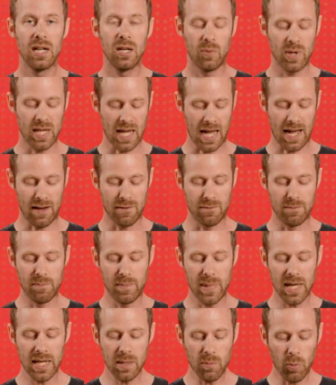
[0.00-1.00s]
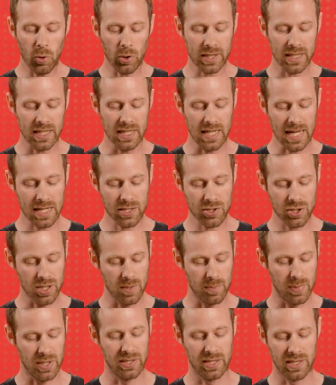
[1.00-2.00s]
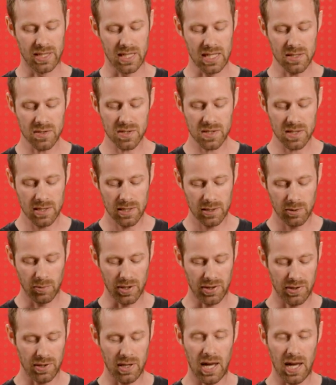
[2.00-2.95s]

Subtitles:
we have many more connection abilities with